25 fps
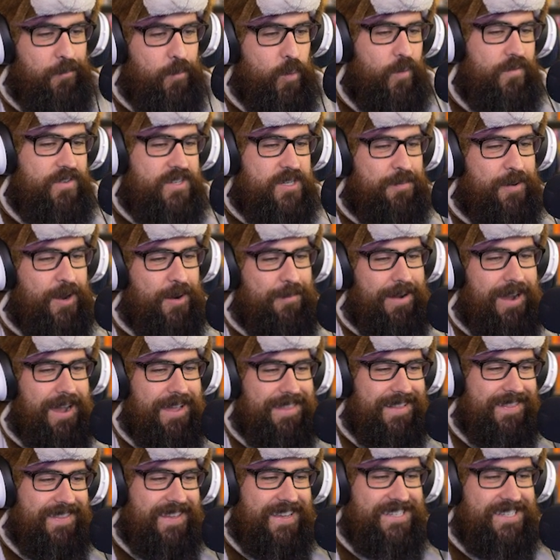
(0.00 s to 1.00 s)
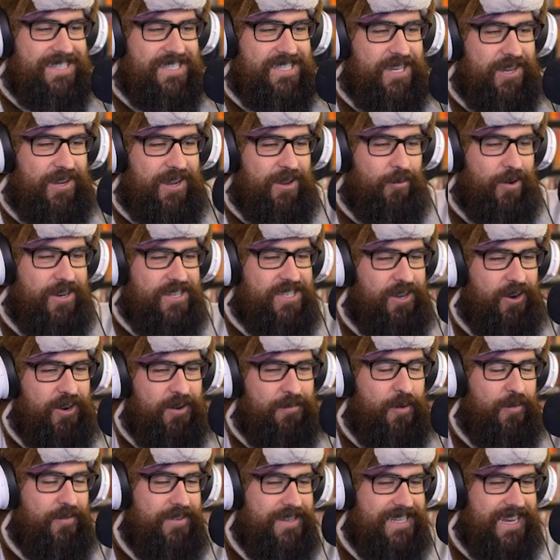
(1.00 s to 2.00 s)
movies appear behind the lenses so you can watch dirty
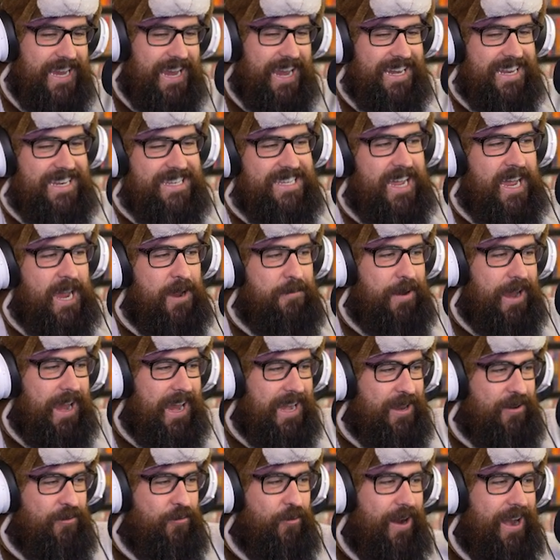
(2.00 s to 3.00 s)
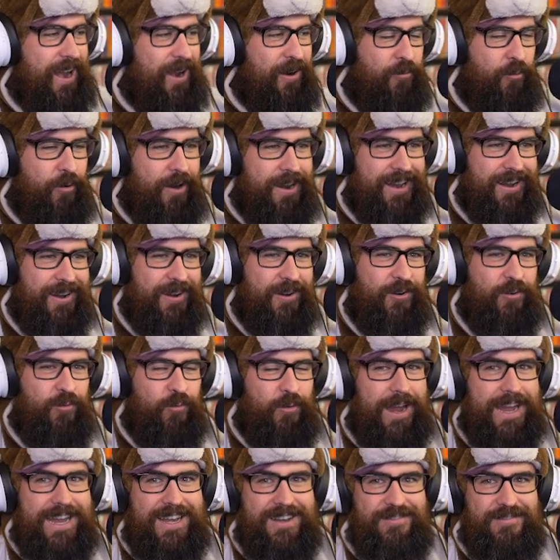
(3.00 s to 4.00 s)
movies anytime, anywhere. What a
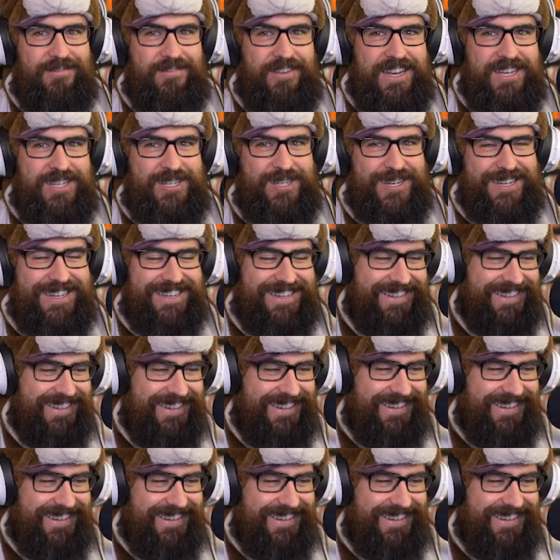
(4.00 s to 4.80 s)
great invention.